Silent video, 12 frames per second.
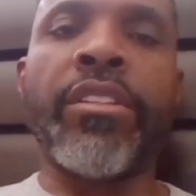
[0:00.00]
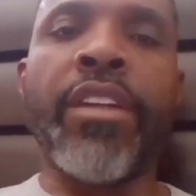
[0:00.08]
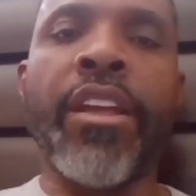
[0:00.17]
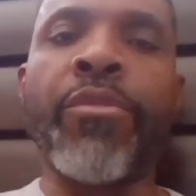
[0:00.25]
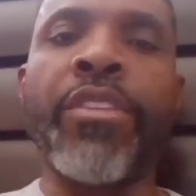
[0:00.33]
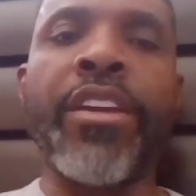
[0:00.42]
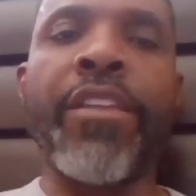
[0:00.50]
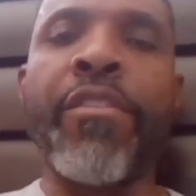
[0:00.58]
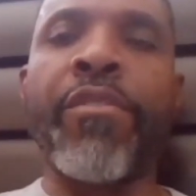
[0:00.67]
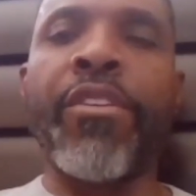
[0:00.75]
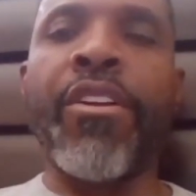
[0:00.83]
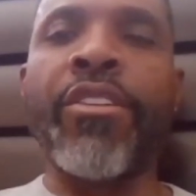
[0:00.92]
I don't think I've
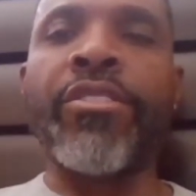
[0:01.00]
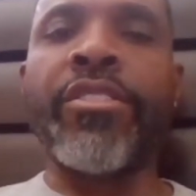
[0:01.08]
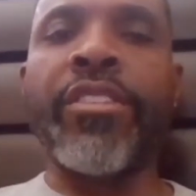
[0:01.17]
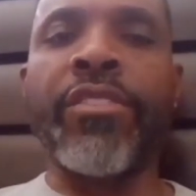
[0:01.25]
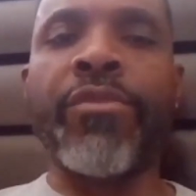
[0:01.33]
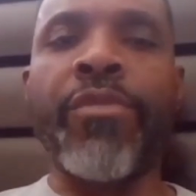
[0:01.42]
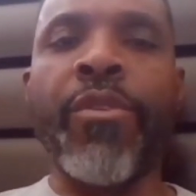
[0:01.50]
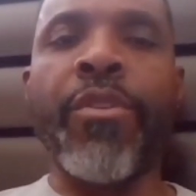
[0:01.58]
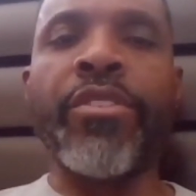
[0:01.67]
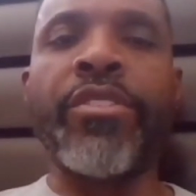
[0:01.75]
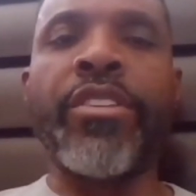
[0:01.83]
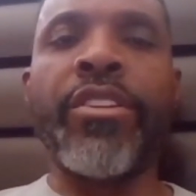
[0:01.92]
ever lost as far
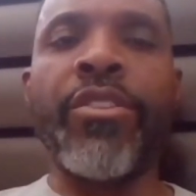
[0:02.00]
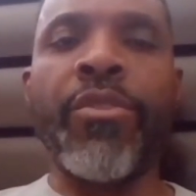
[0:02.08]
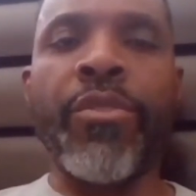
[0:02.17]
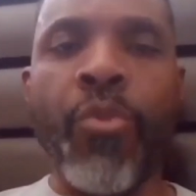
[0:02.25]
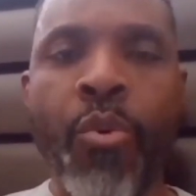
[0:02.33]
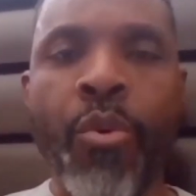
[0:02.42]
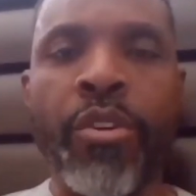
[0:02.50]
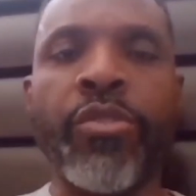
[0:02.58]
as the you know the award.